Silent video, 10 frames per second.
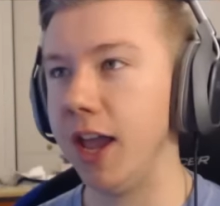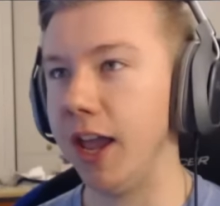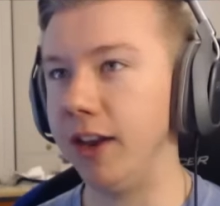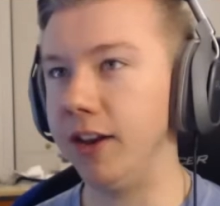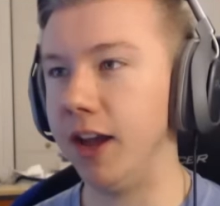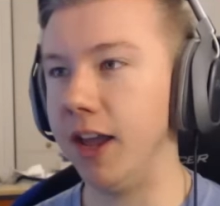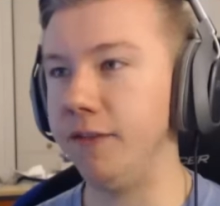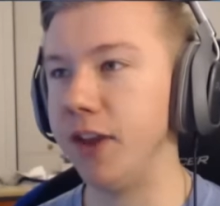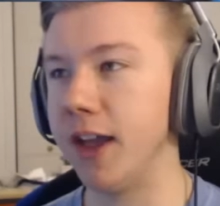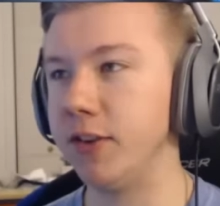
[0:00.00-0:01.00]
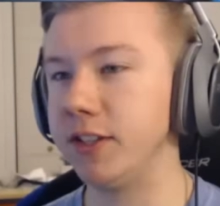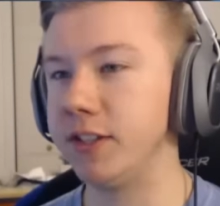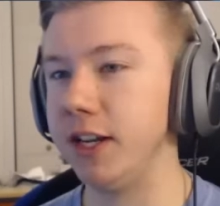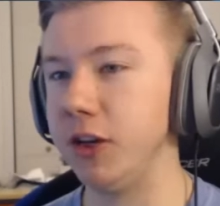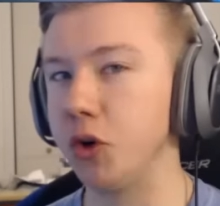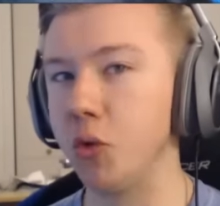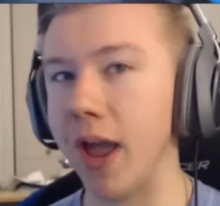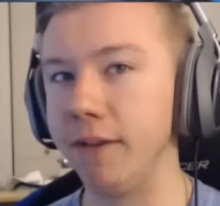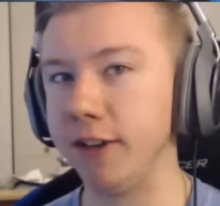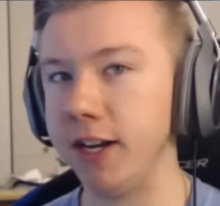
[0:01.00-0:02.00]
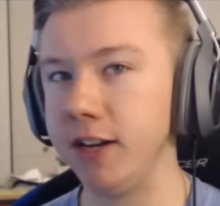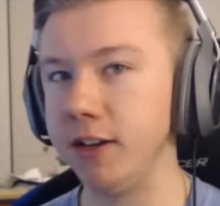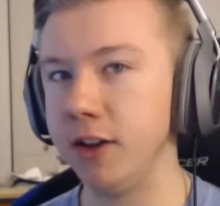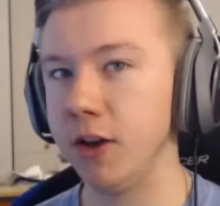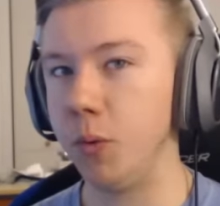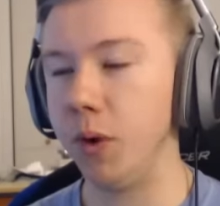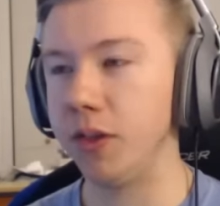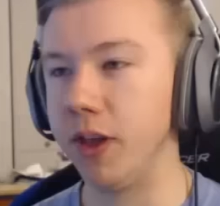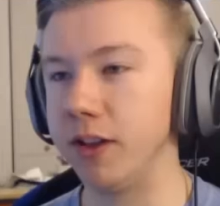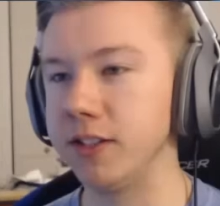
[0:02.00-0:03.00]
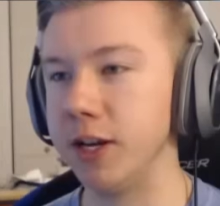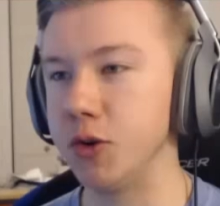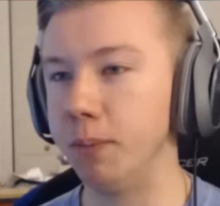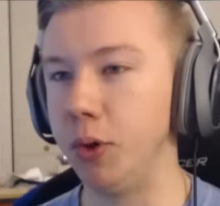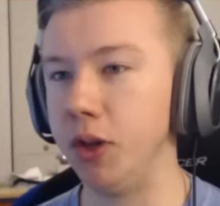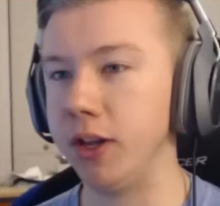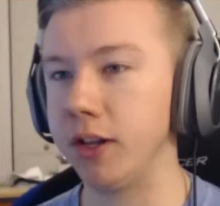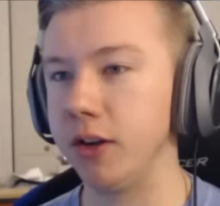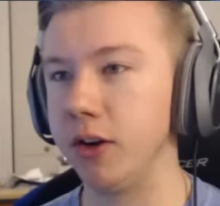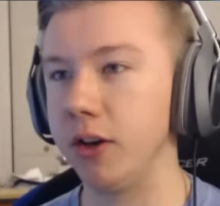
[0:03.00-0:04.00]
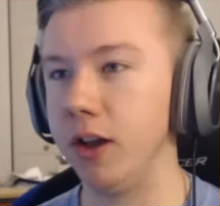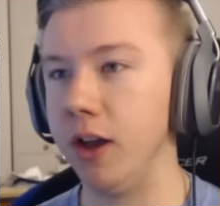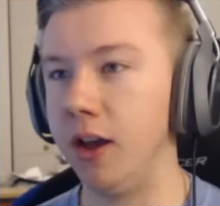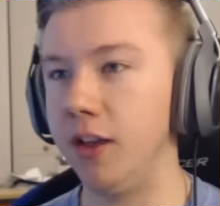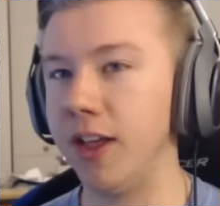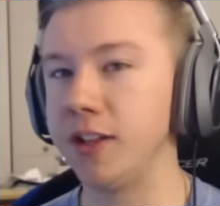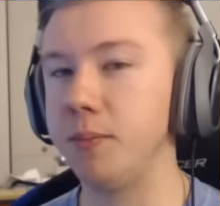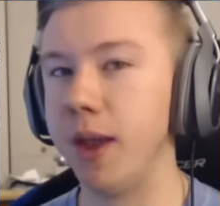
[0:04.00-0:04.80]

And if you haven't seen Gravity with Sandra Bullock, that's